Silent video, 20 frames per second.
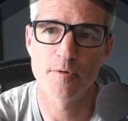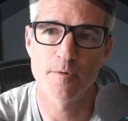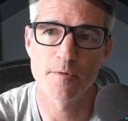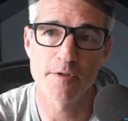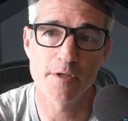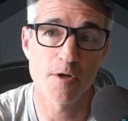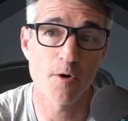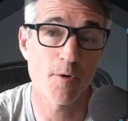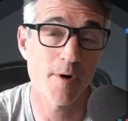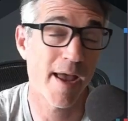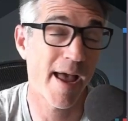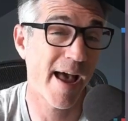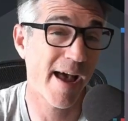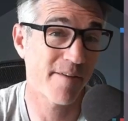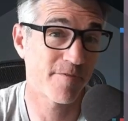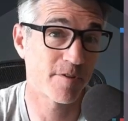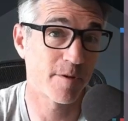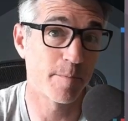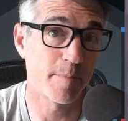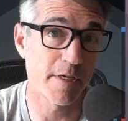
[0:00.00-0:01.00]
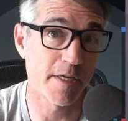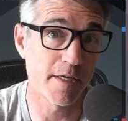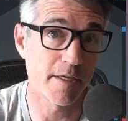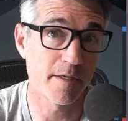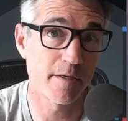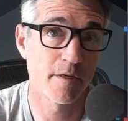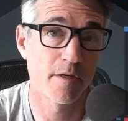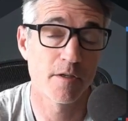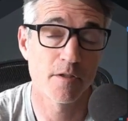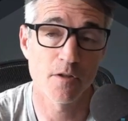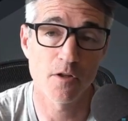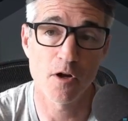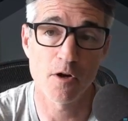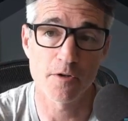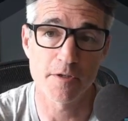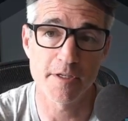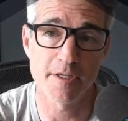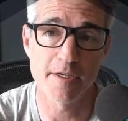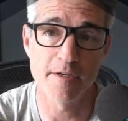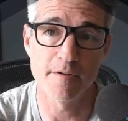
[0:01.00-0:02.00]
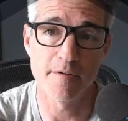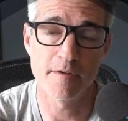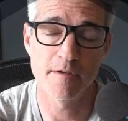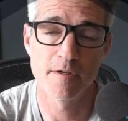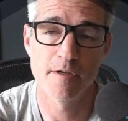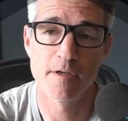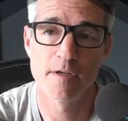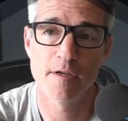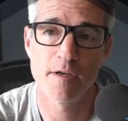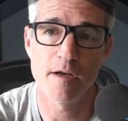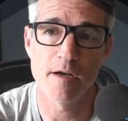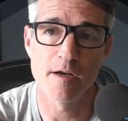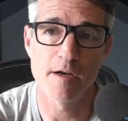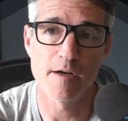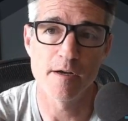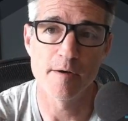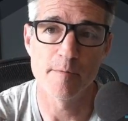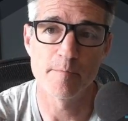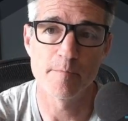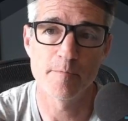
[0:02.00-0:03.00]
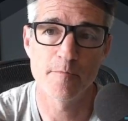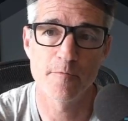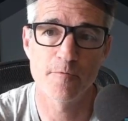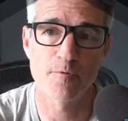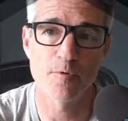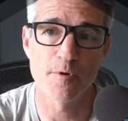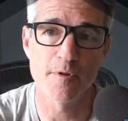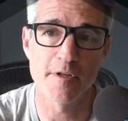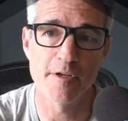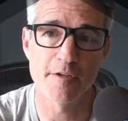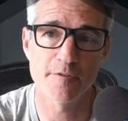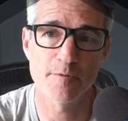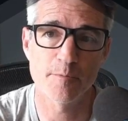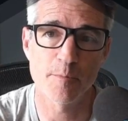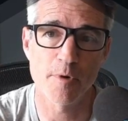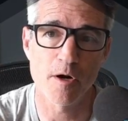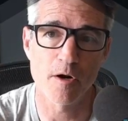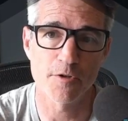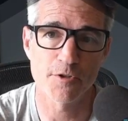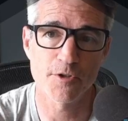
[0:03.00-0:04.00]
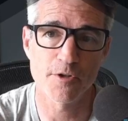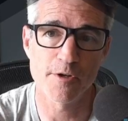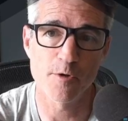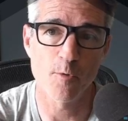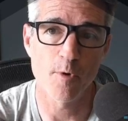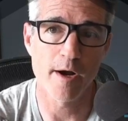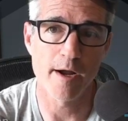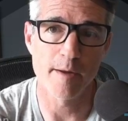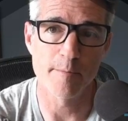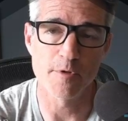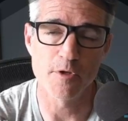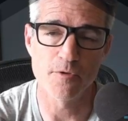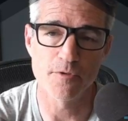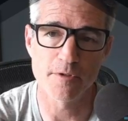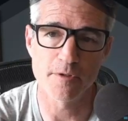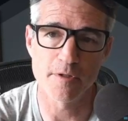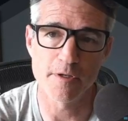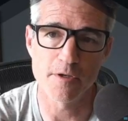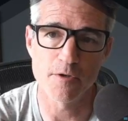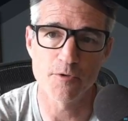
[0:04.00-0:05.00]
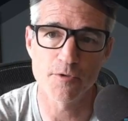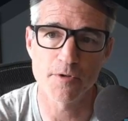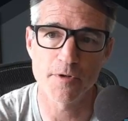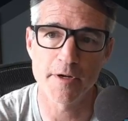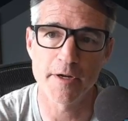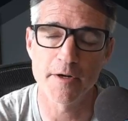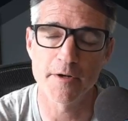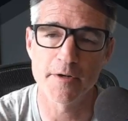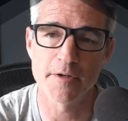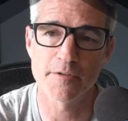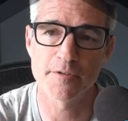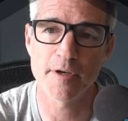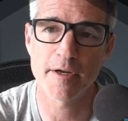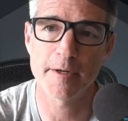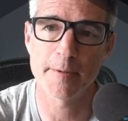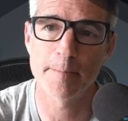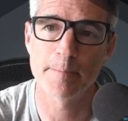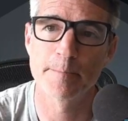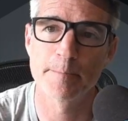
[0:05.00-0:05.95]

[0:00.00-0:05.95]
You don't have to be logged in for this, but I'll show you why I'm using the user here in a second.